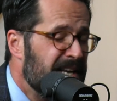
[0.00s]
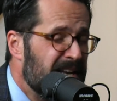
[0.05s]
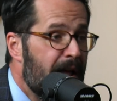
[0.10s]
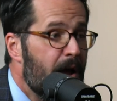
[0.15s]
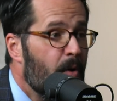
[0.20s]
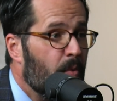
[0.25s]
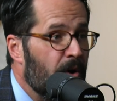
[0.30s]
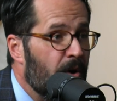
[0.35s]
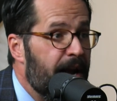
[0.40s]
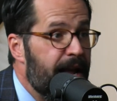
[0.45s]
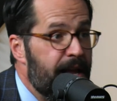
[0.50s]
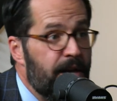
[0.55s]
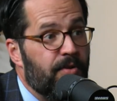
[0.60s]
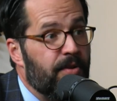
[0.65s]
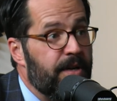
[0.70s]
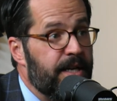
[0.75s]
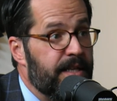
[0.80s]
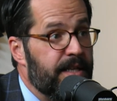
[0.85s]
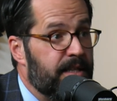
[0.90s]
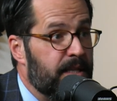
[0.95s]
and now we're
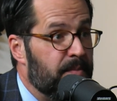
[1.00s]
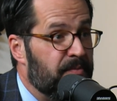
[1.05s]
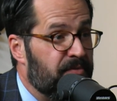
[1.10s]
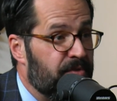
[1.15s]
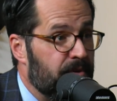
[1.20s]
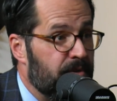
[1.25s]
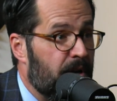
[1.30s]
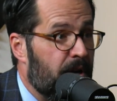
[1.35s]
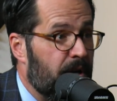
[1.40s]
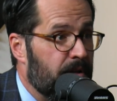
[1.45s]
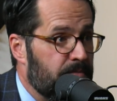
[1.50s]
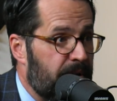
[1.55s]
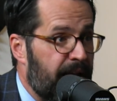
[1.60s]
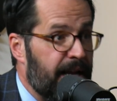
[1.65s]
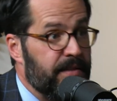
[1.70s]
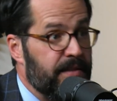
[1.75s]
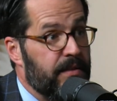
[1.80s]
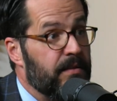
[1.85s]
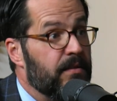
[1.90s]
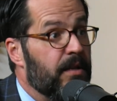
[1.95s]
angry at them for not
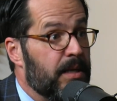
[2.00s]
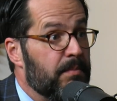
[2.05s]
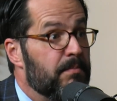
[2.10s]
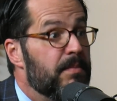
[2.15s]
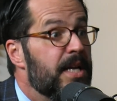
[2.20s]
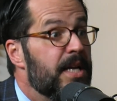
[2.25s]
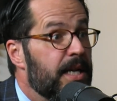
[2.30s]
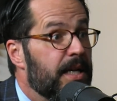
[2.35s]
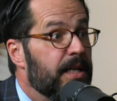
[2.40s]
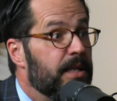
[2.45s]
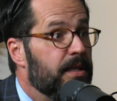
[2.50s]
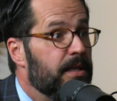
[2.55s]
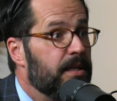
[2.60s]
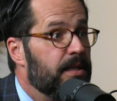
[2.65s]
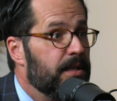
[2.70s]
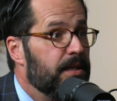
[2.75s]
acting like men.